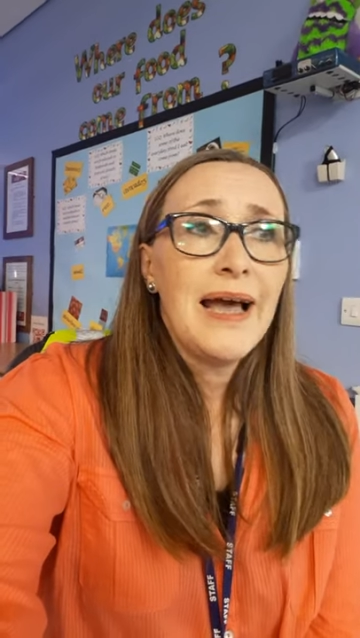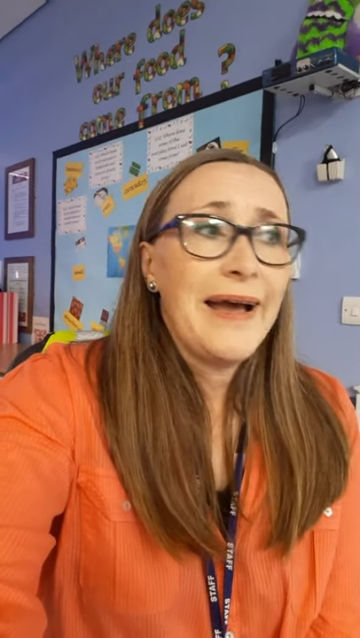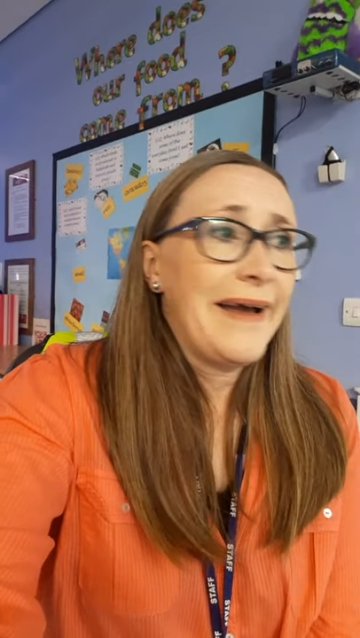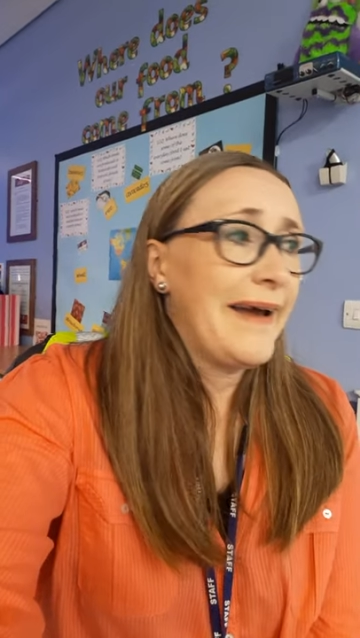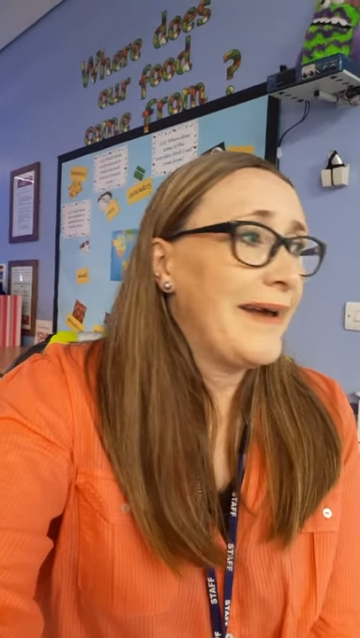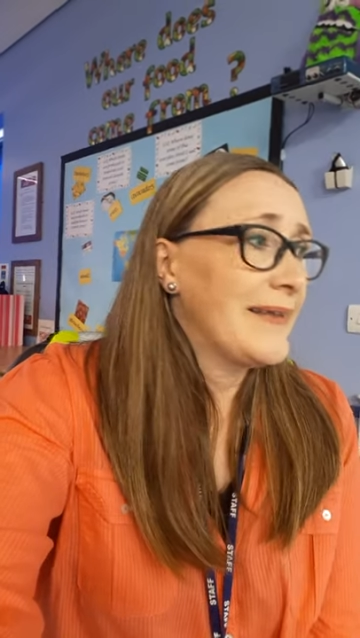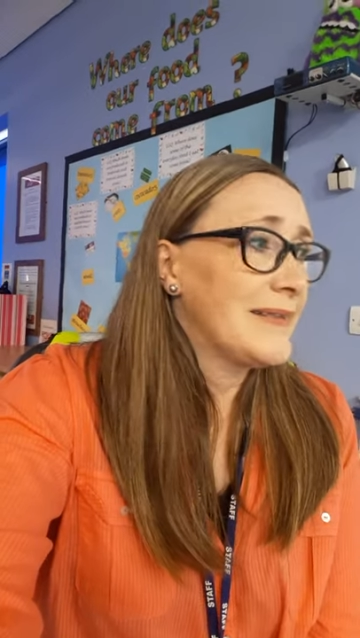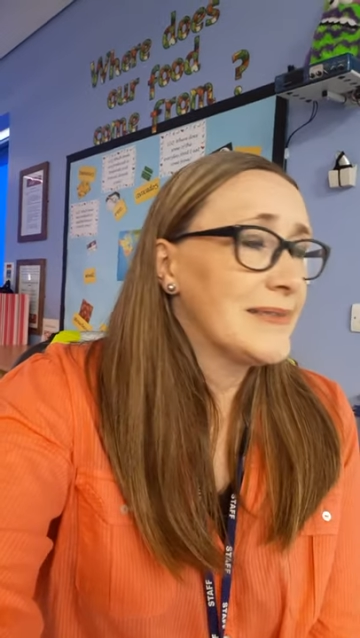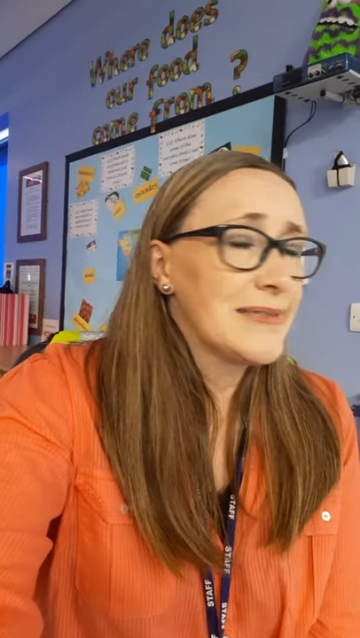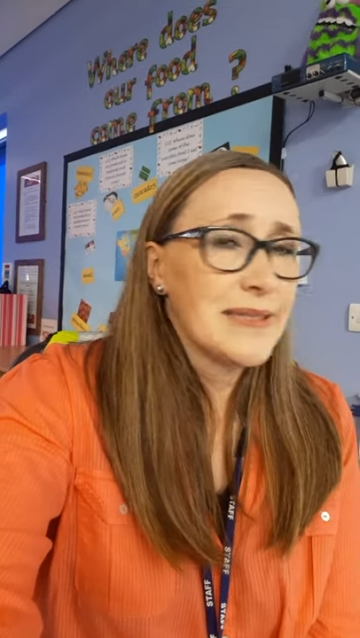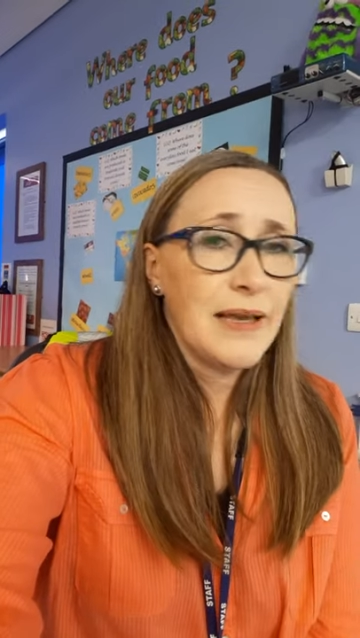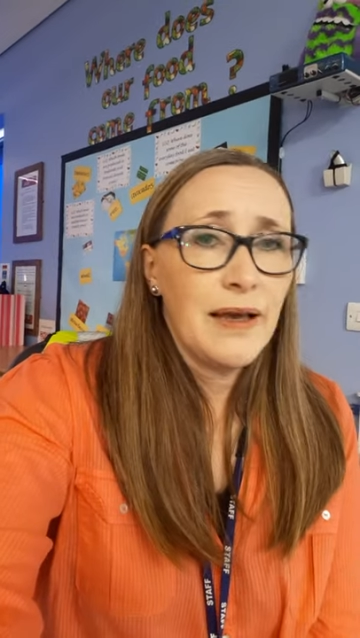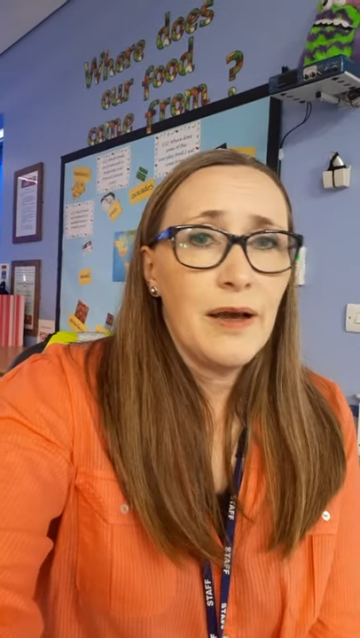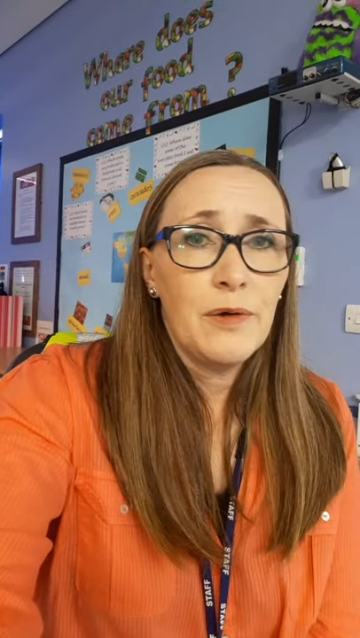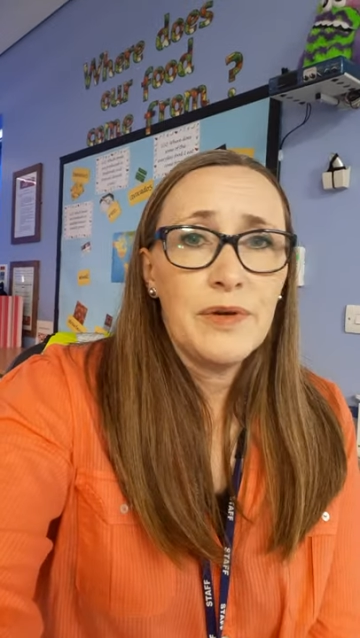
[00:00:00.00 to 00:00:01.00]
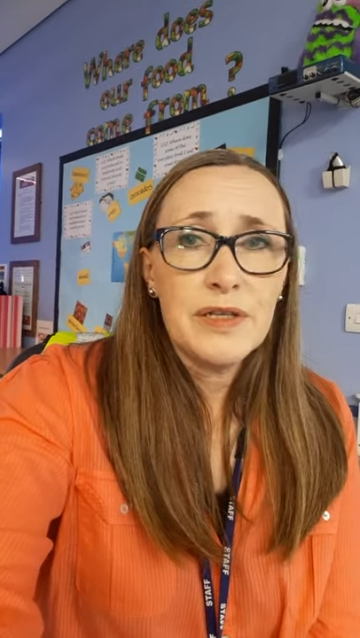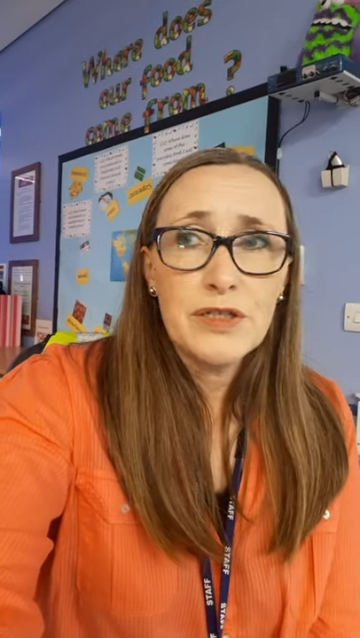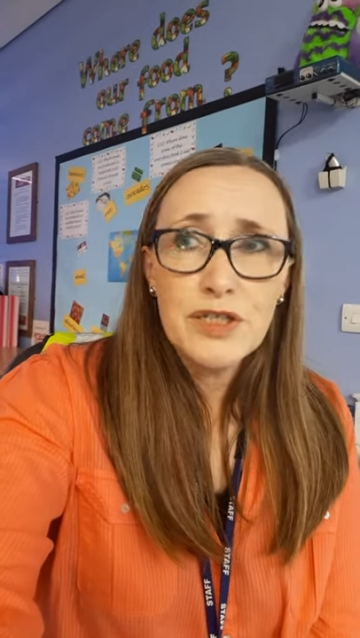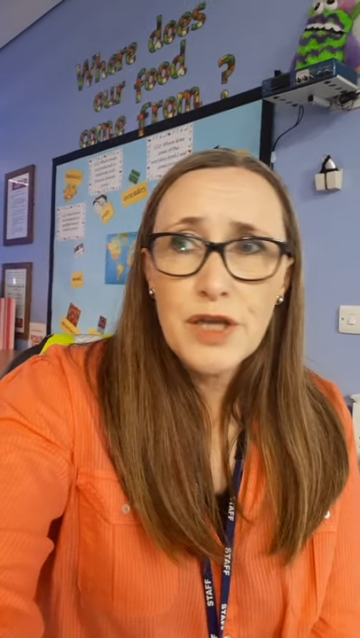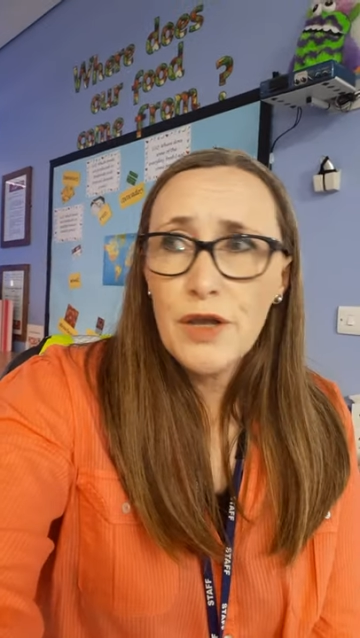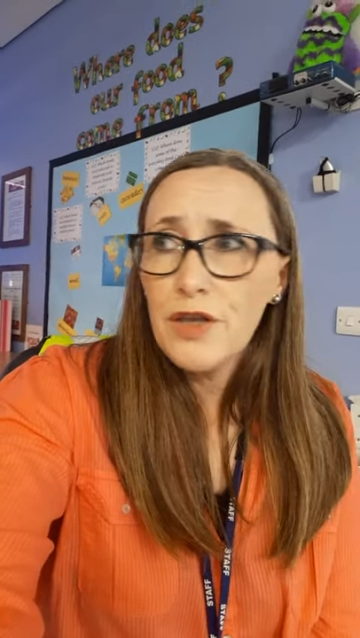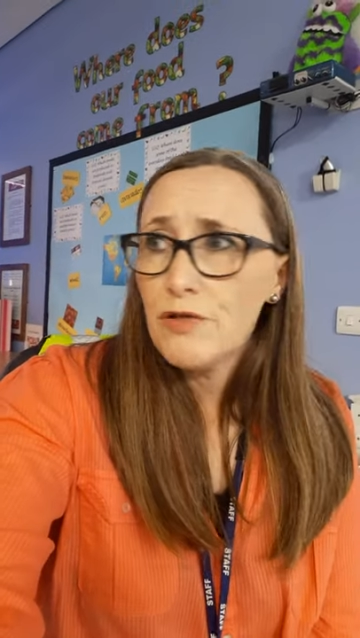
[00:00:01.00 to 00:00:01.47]
And uh, we'll
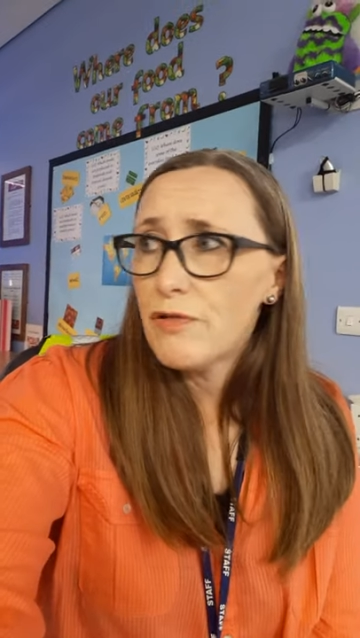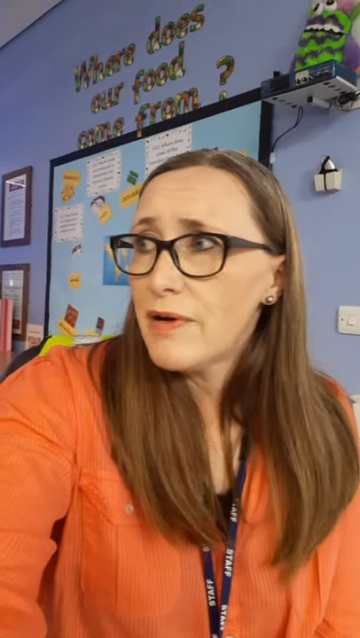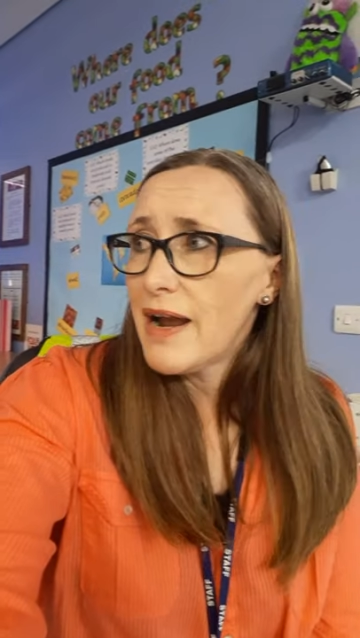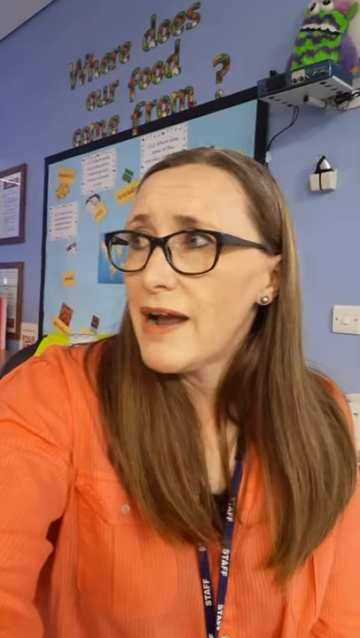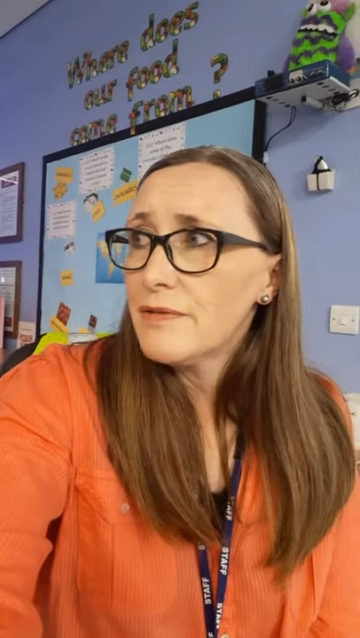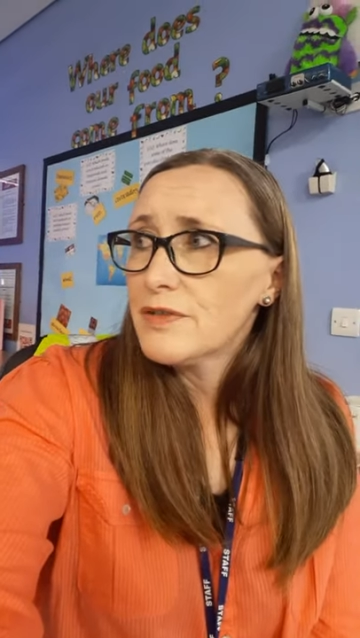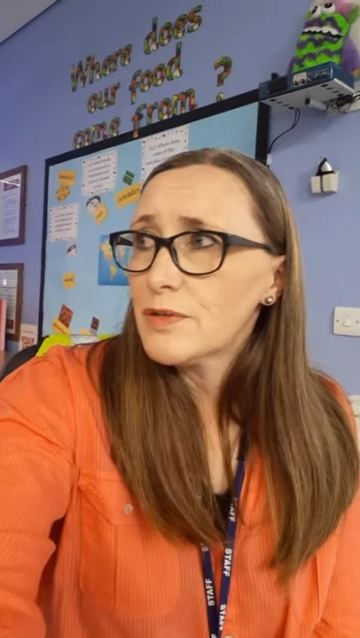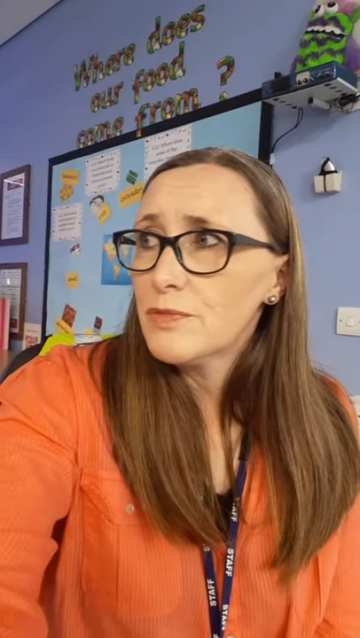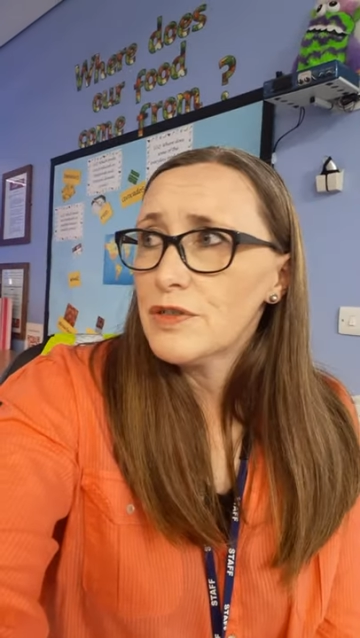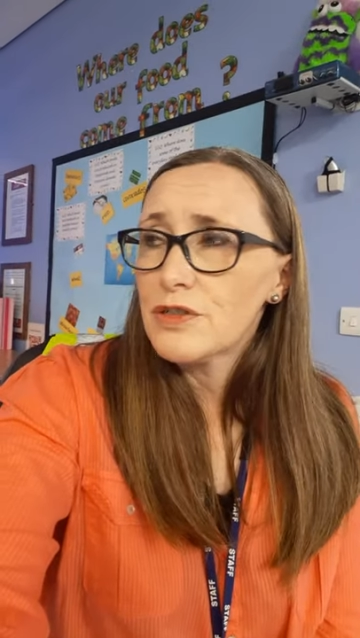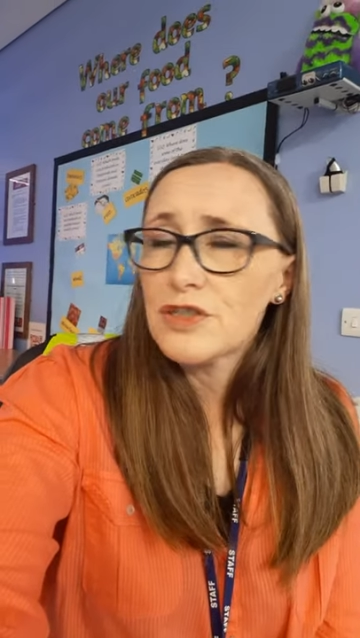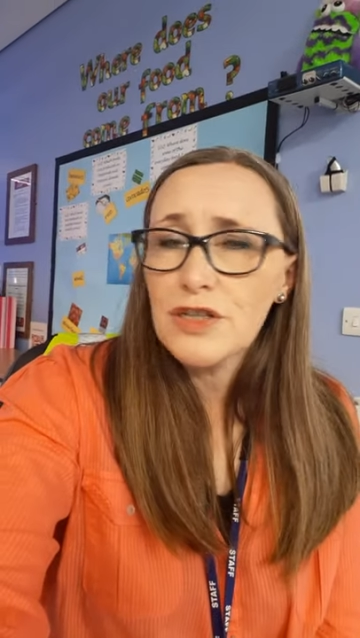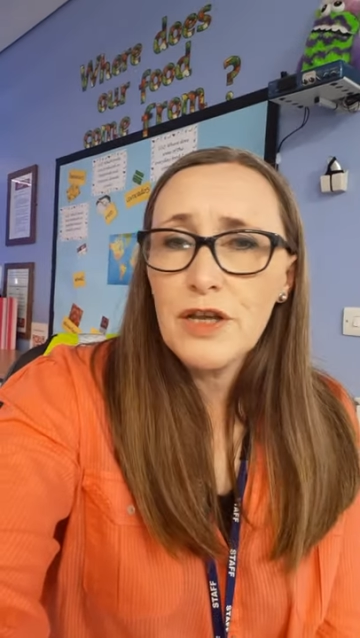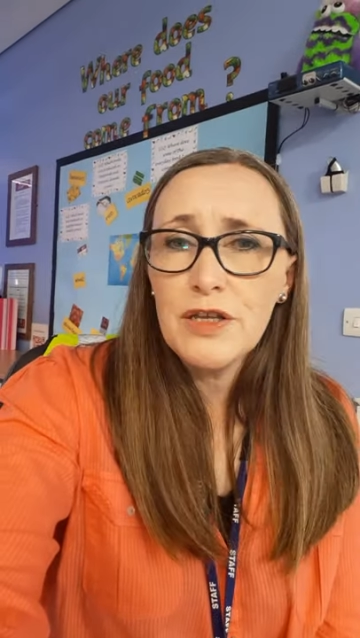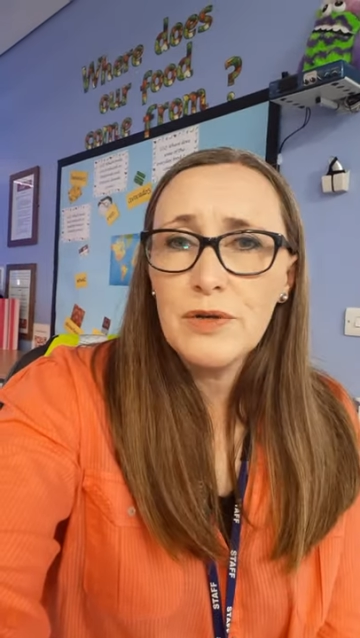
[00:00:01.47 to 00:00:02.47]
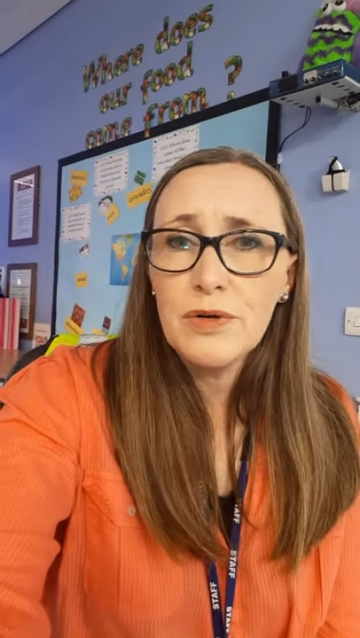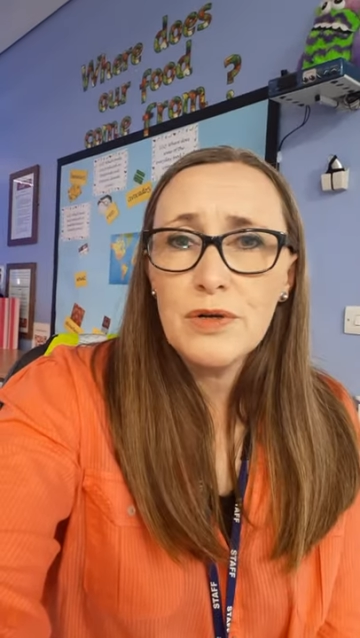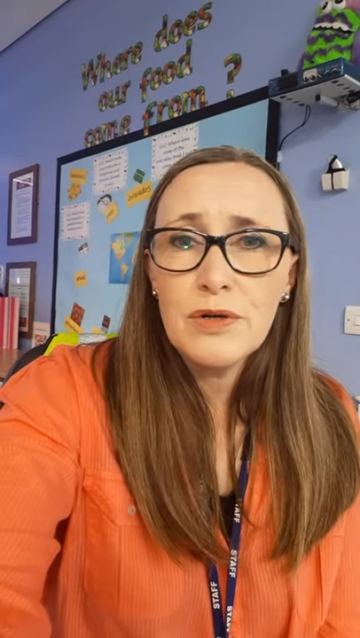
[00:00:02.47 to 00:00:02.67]
show you around and we'll show you